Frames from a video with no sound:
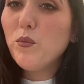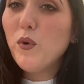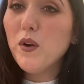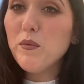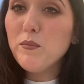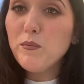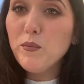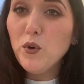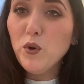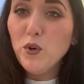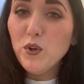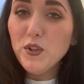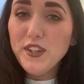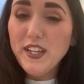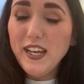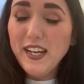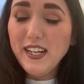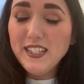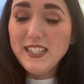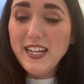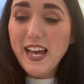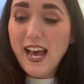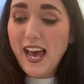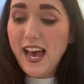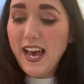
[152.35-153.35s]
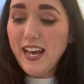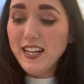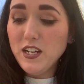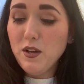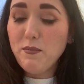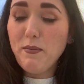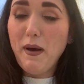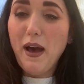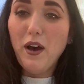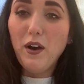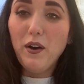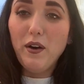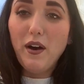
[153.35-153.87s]
One more thing to add
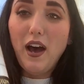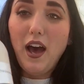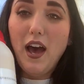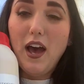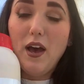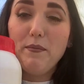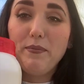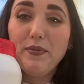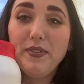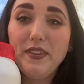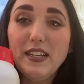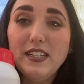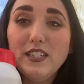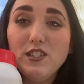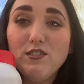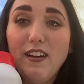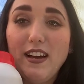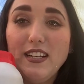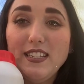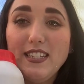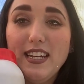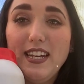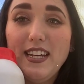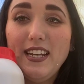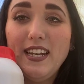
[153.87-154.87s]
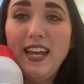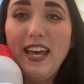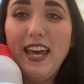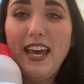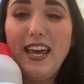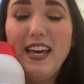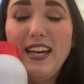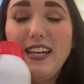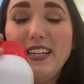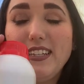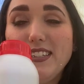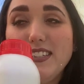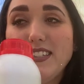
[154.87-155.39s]
about this resin
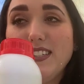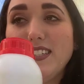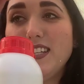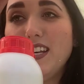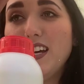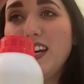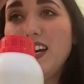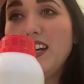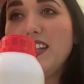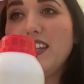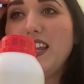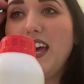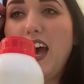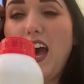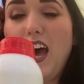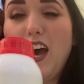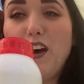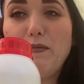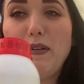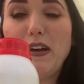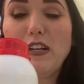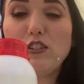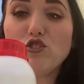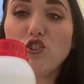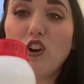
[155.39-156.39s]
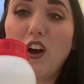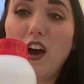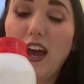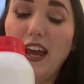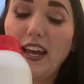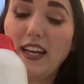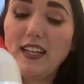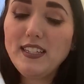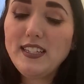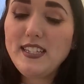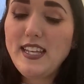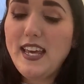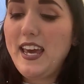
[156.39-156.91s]
is it
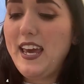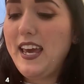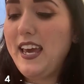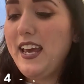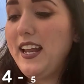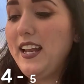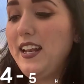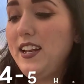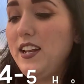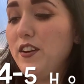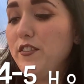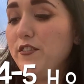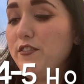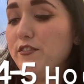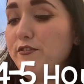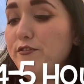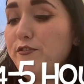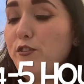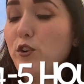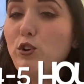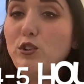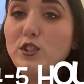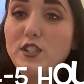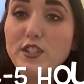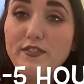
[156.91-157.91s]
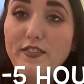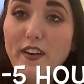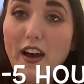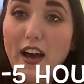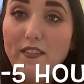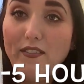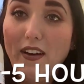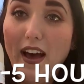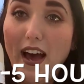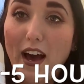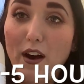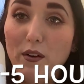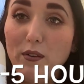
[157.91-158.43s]
dries in 4 to
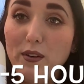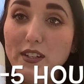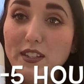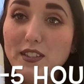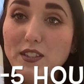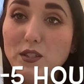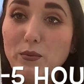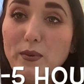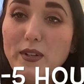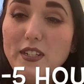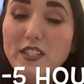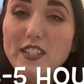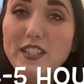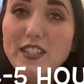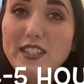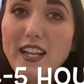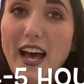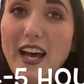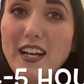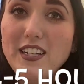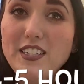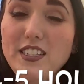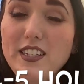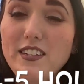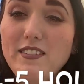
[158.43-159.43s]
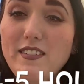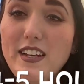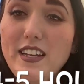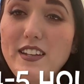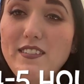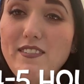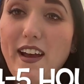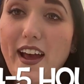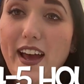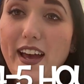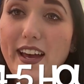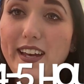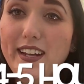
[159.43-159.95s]
5 hours, which is actually really
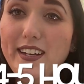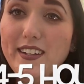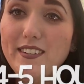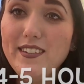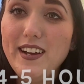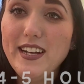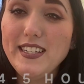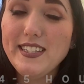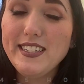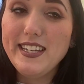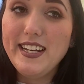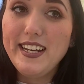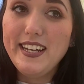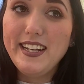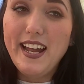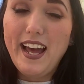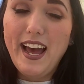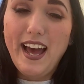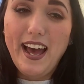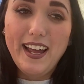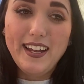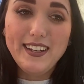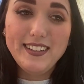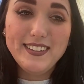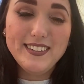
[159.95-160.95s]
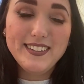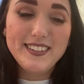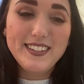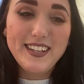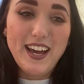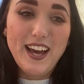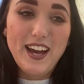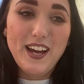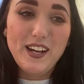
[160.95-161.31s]
rare in a resin, and